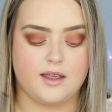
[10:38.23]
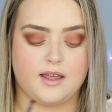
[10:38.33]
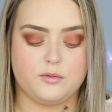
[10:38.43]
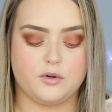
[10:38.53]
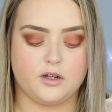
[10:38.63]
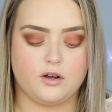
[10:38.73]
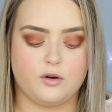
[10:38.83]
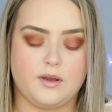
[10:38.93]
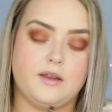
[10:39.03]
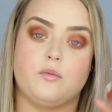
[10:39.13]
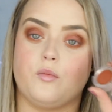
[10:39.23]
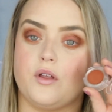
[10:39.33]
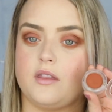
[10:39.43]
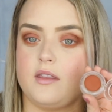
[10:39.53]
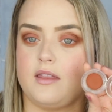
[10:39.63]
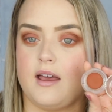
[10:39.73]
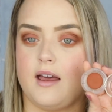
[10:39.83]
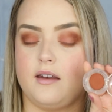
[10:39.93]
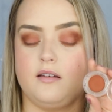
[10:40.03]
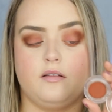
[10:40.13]
and I'm going to go in with
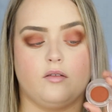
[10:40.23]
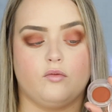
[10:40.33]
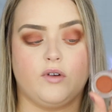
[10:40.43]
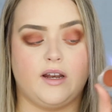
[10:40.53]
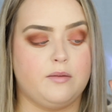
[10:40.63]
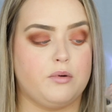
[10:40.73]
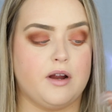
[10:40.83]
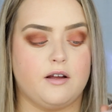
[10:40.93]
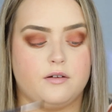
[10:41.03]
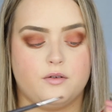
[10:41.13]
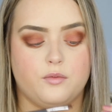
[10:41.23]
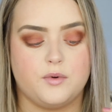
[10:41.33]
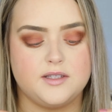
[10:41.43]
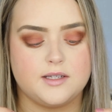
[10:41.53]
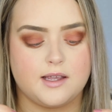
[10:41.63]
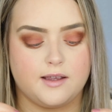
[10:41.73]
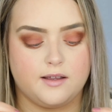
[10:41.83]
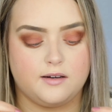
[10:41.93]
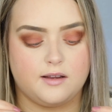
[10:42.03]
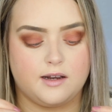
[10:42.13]
that reddy brown once again,